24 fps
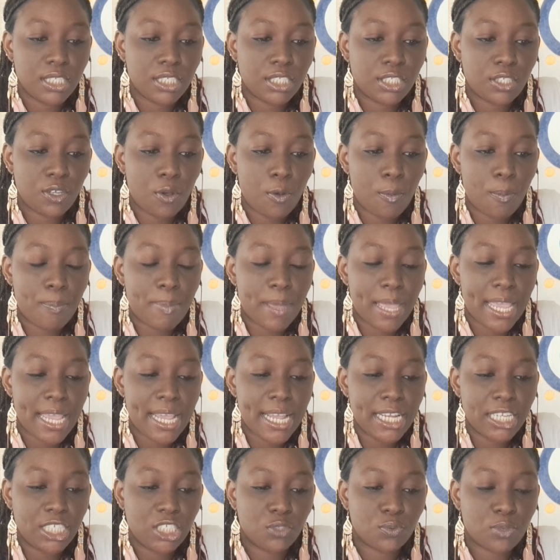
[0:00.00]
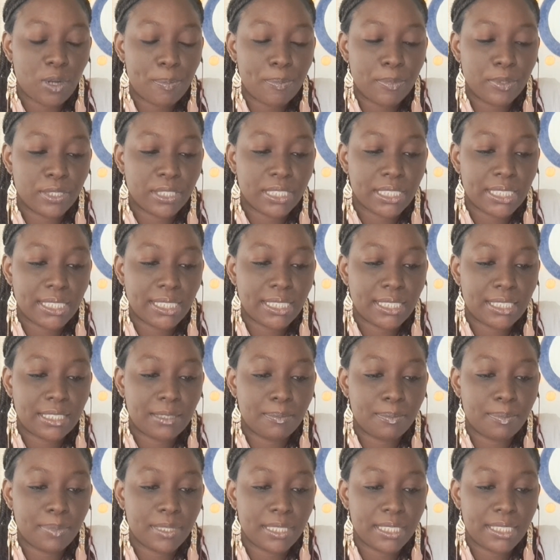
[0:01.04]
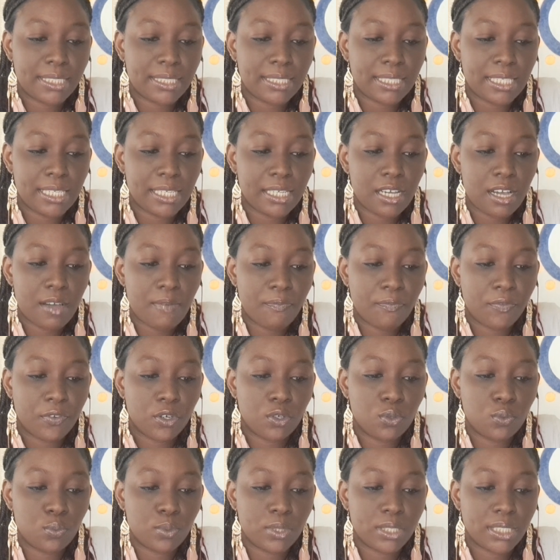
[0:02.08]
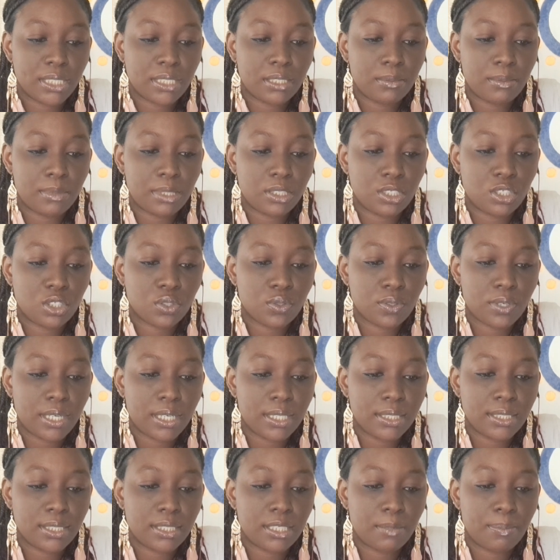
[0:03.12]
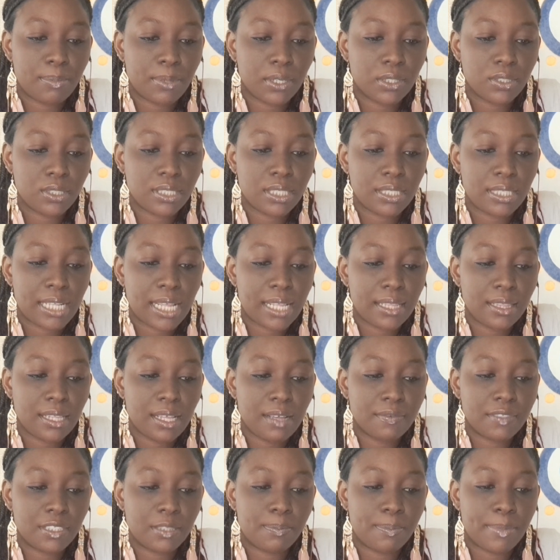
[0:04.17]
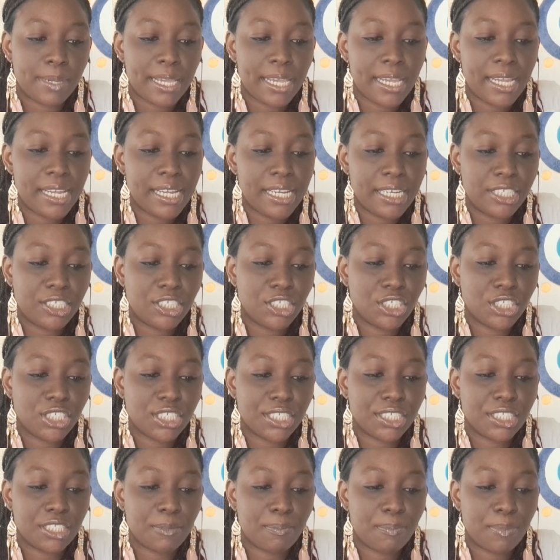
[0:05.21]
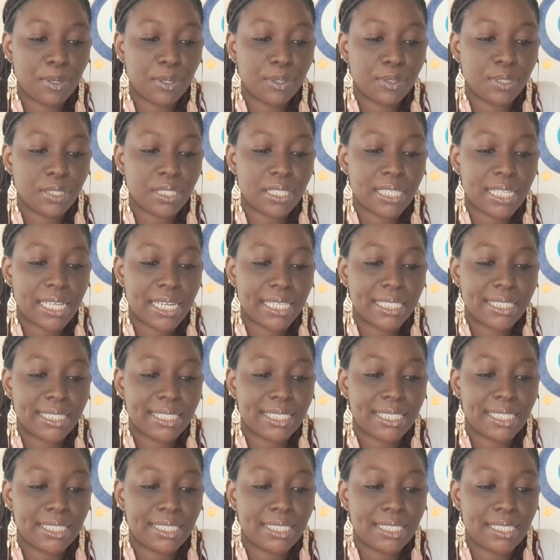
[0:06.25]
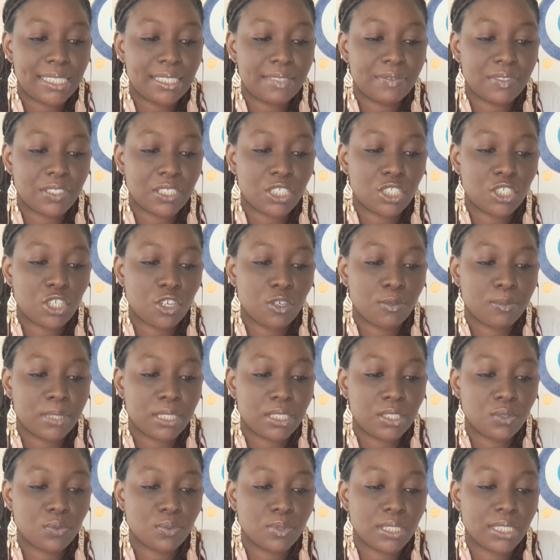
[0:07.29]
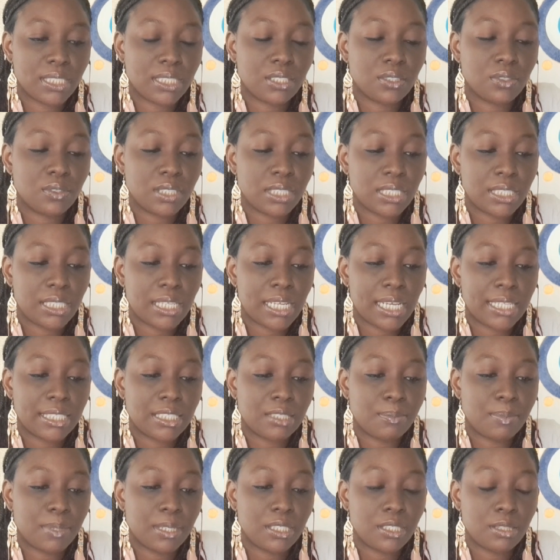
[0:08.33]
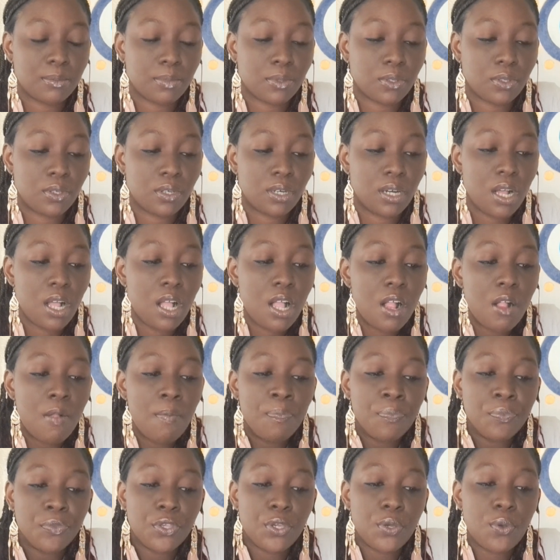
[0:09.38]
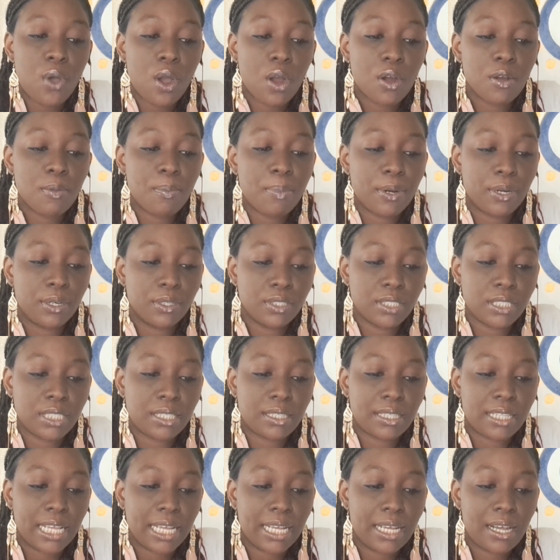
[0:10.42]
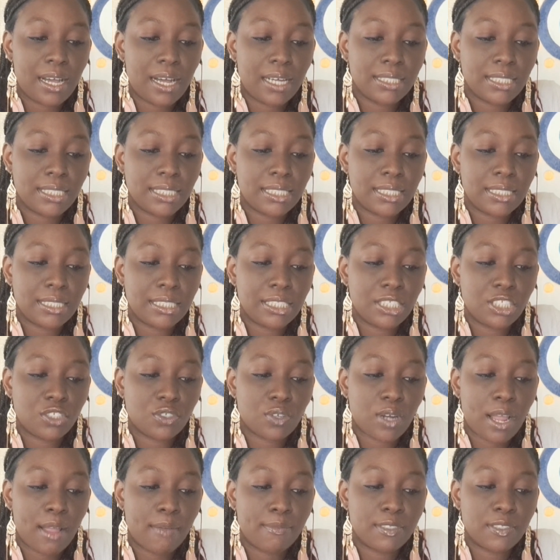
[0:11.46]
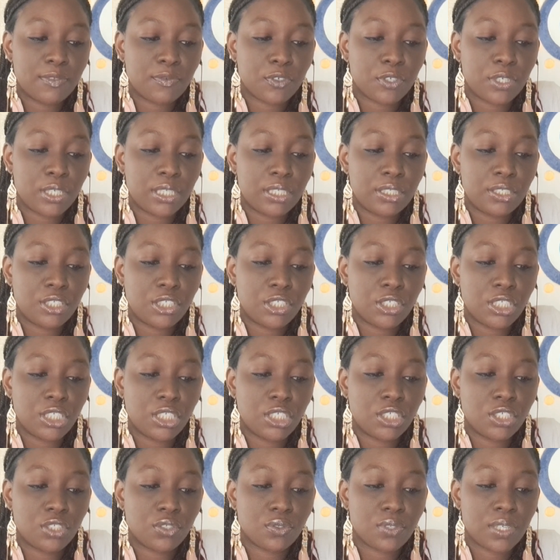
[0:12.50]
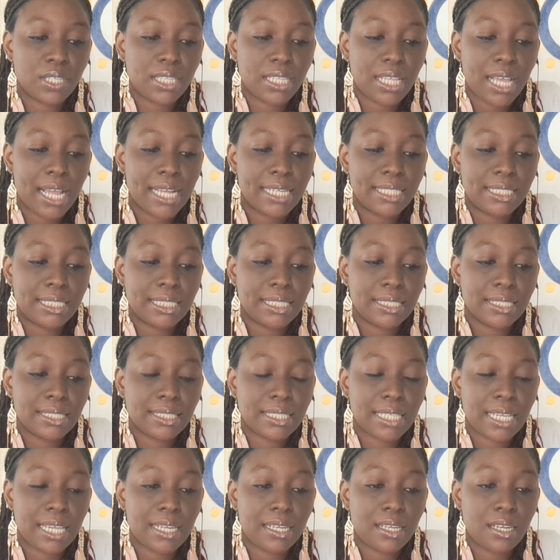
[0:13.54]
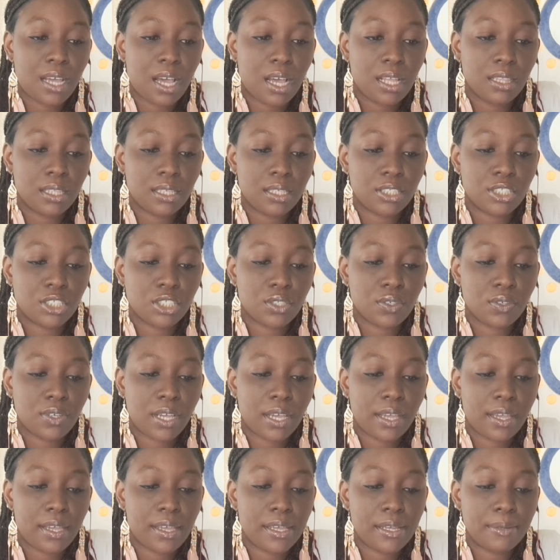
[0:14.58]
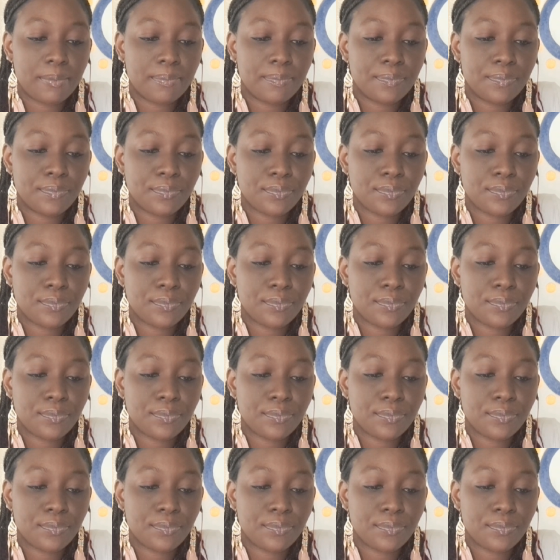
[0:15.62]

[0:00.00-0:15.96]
So beige represents simplicity, comfort, wisdom, and trust. A person that loves beige is a person that is sensitive, determined, resilient, and dependable. You are a person that constantly strives for energy, strength, ideas, and knowledge, okay?